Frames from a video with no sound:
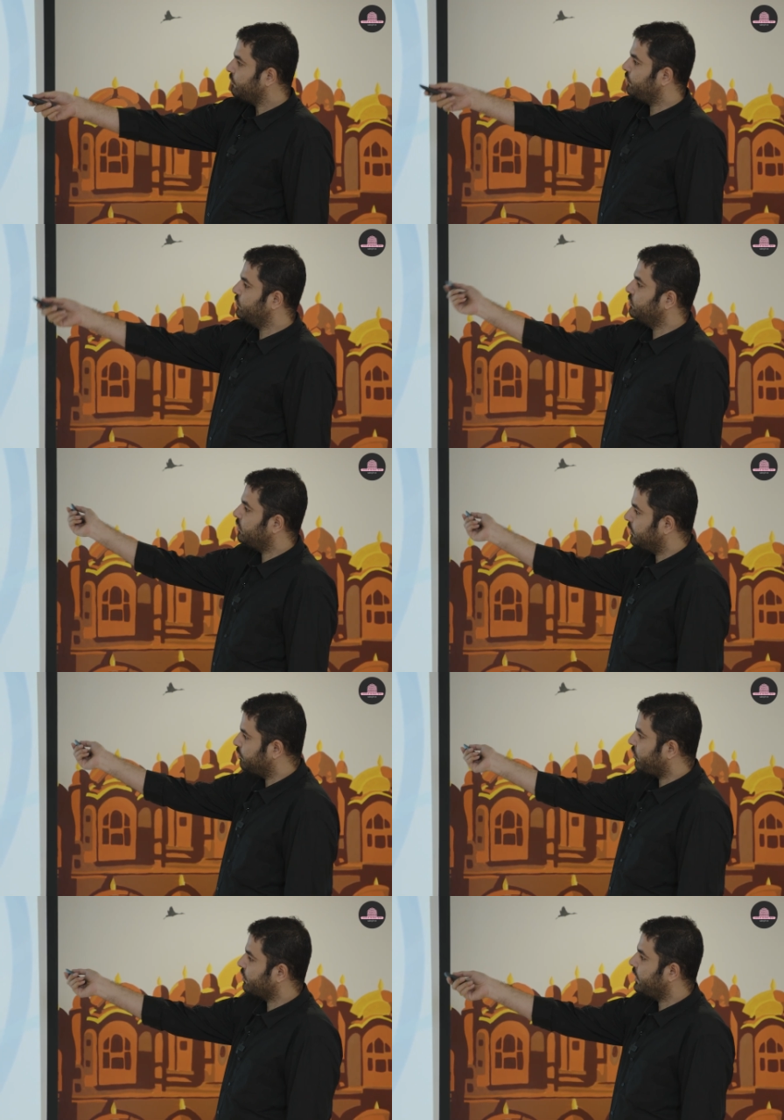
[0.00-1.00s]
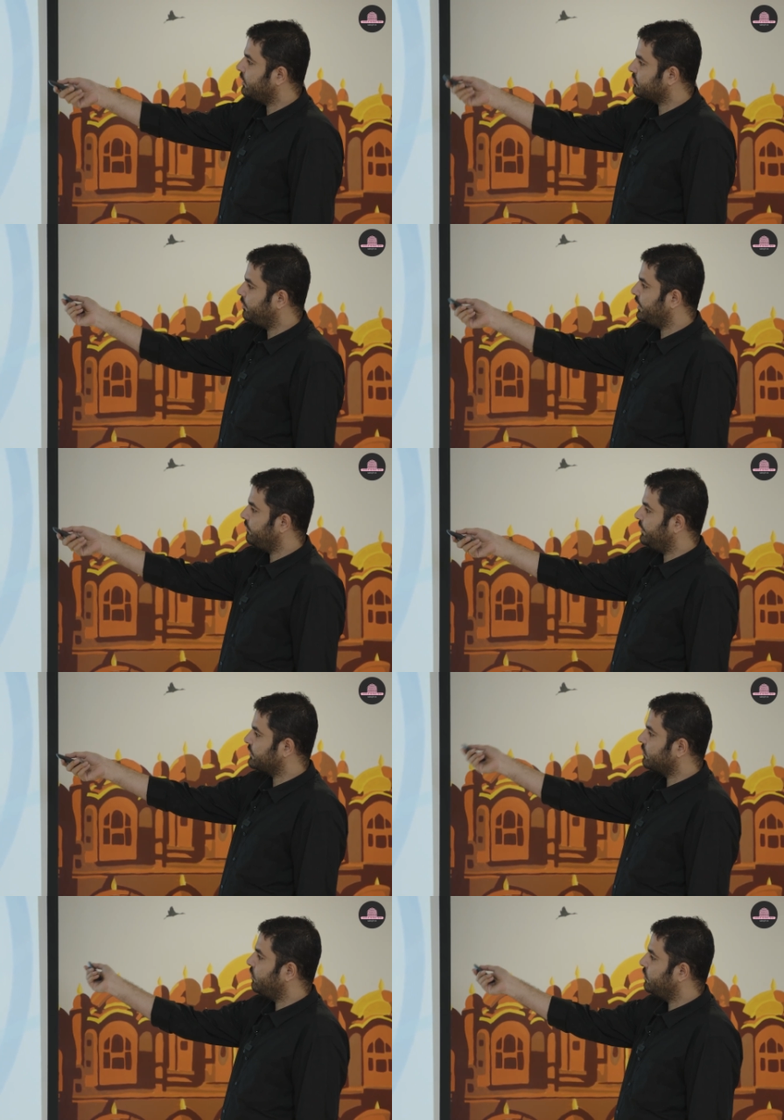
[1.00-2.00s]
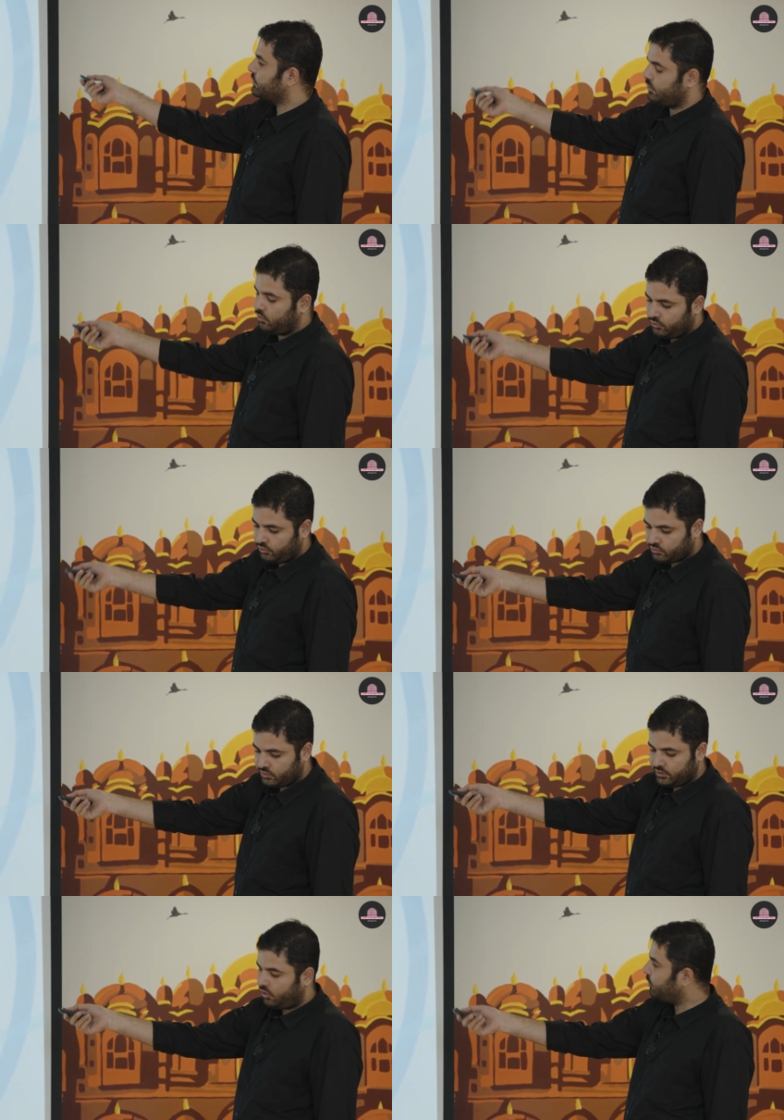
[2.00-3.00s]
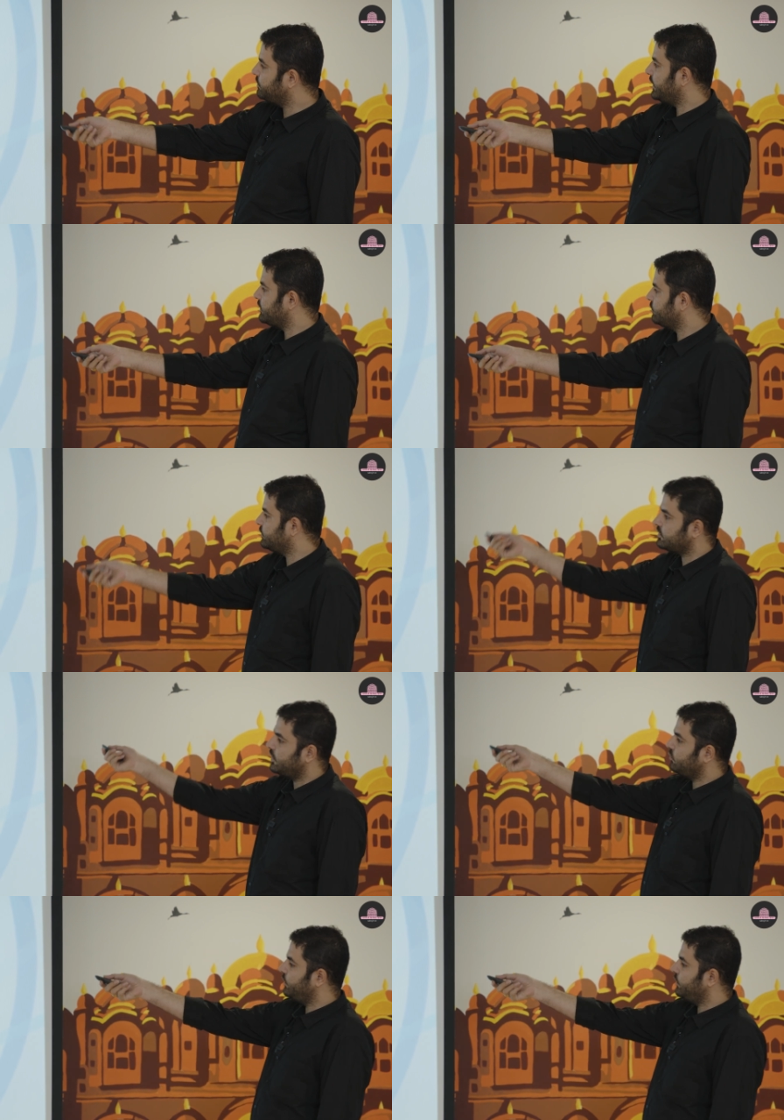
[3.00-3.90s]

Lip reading: few programs, benefits, goals and all those things, object. You just have